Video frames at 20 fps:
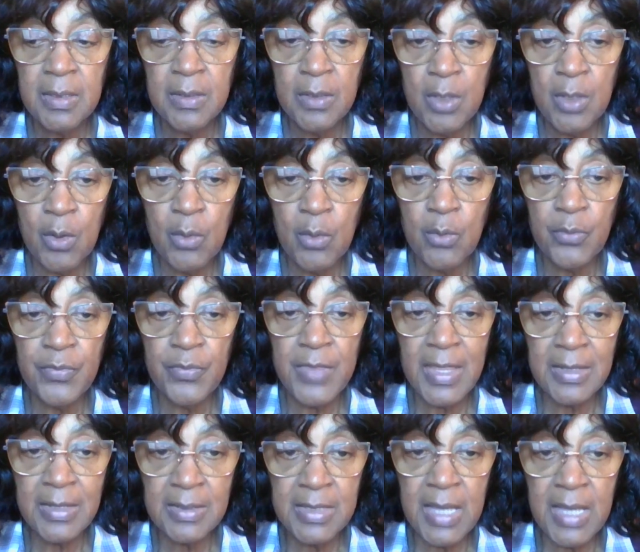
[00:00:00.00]
know
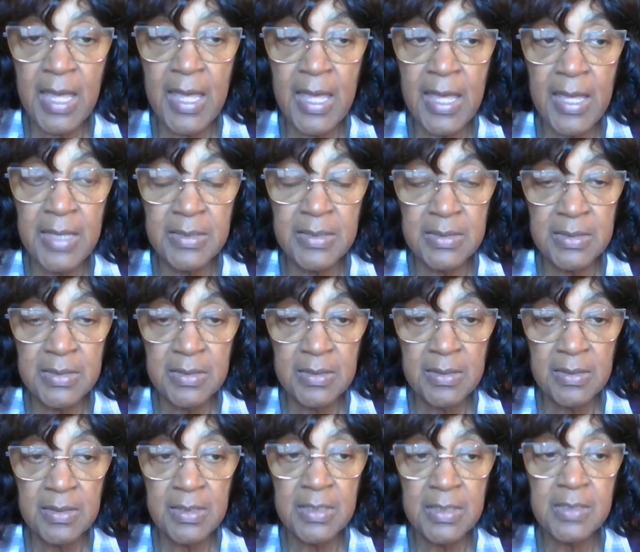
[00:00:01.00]
that God
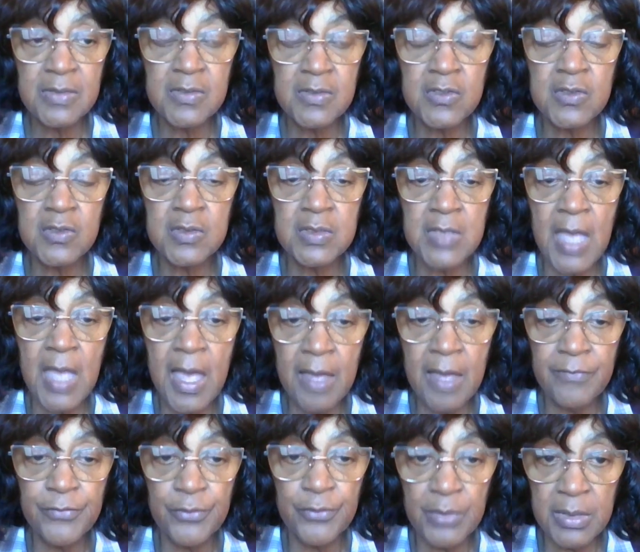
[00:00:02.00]
is
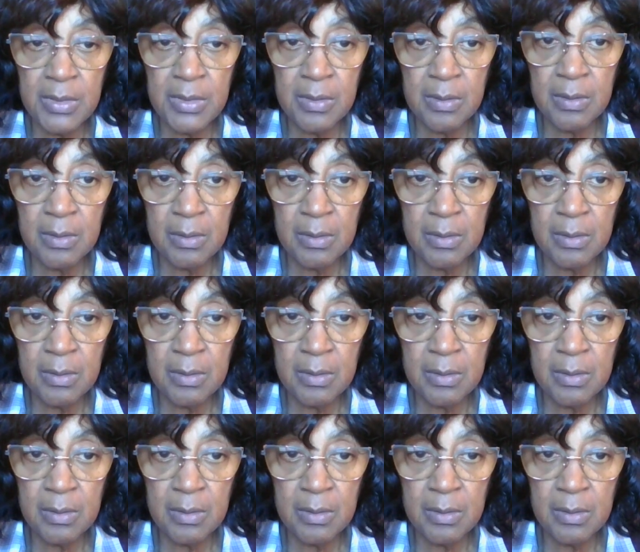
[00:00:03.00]
sovereign